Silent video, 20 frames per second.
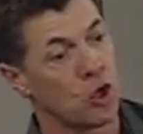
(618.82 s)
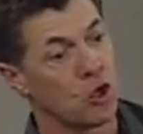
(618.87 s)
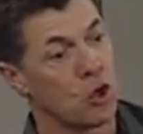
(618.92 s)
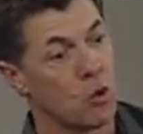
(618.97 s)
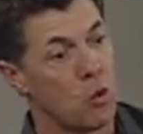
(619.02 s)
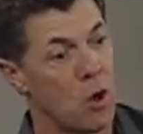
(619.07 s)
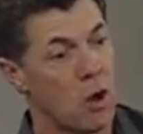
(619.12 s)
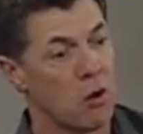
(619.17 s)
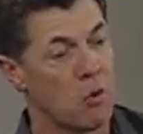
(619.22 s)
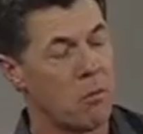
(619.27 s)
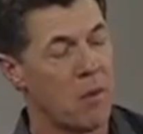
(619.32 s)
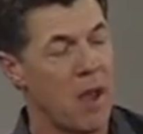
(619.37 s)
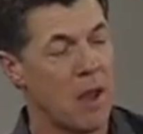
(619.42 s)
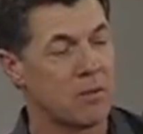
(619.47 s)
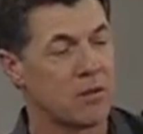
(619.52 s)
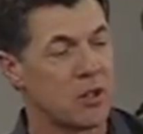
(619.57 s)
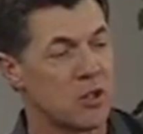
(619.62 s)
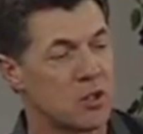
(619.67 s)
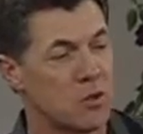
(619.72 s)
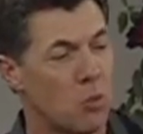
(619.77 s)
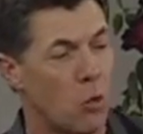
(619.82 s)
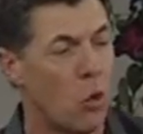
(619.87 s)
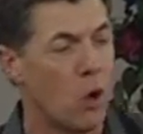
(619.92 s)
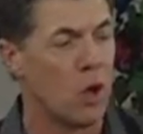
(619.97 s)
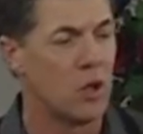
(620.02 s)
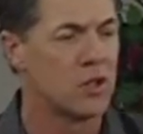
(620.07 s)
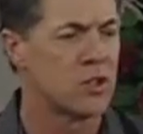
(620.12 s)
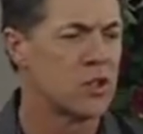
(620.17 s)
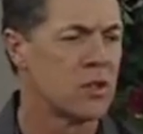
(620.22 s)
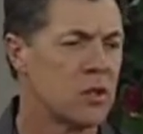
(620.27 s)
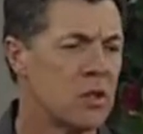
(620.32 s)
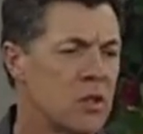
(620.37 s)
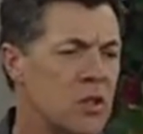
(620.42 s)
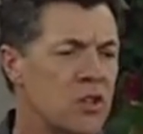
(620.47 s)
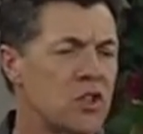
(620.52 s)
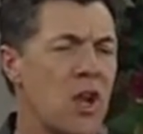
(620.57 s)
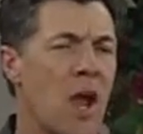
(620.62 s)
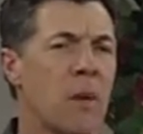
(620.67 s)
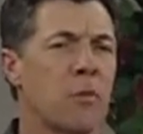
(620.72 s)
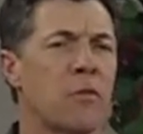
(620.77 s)
do water baptism once.
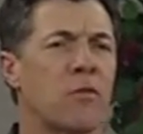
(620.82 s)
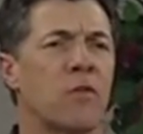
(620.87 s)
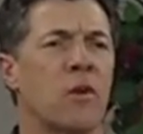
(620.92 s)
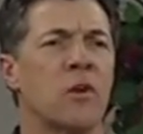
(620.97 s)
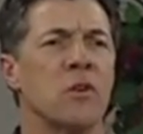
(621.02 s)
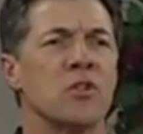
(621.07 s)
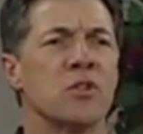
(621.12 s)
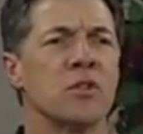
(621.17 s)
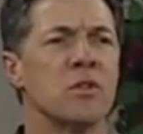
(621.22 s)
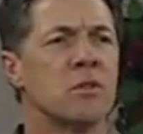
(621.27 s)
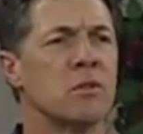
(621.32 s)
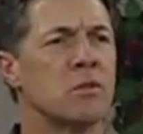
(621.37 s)
Chapter, verse.